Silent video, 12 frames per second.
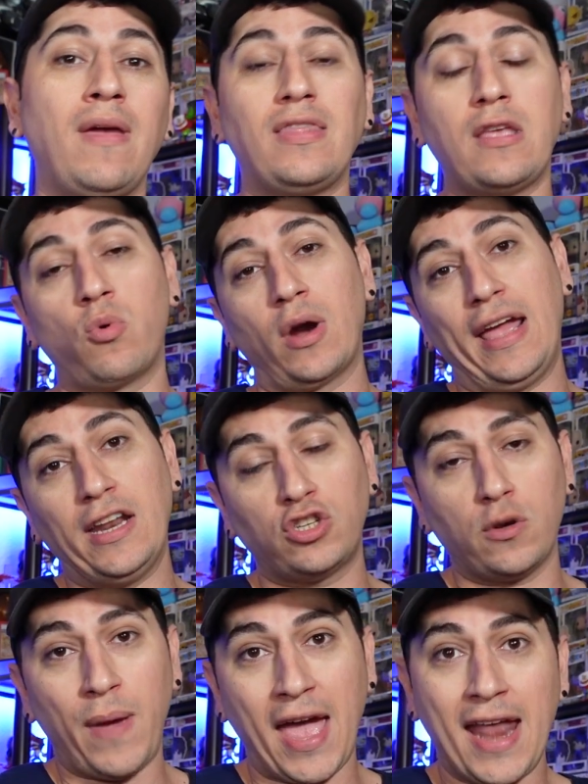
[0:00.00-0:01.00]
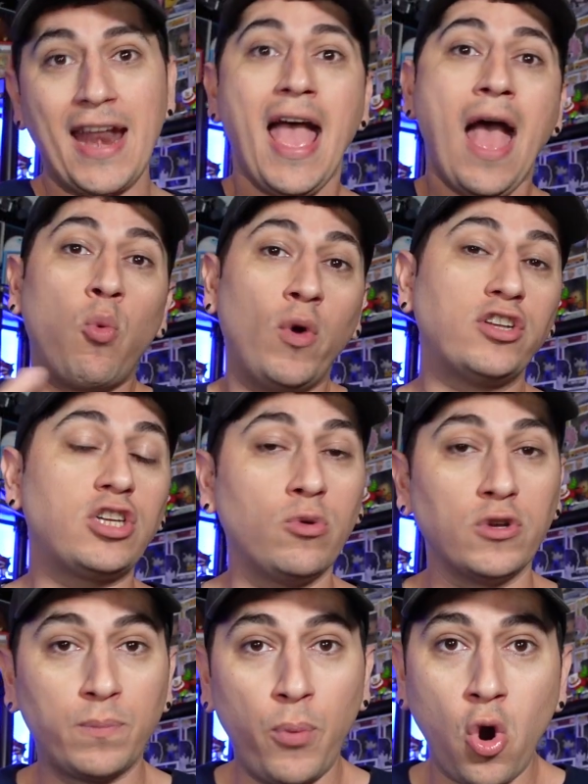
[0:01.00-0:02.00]
men that were in Japan when she
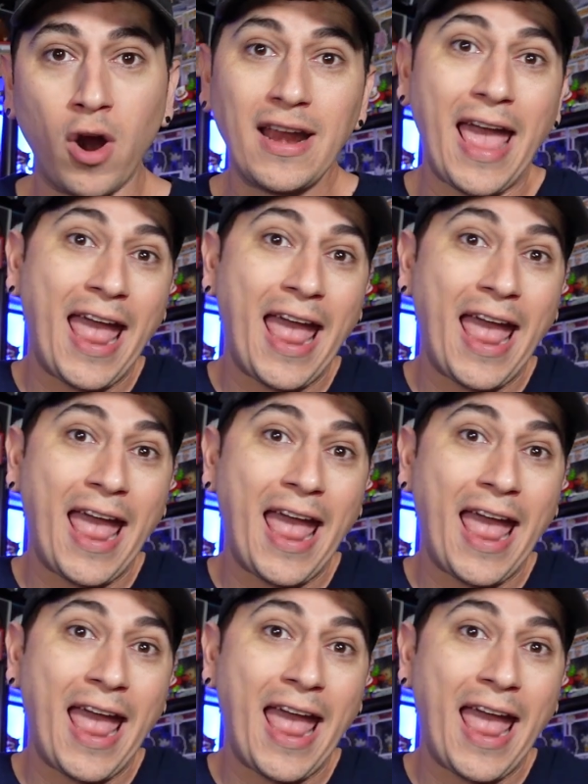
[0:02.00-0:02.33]
was born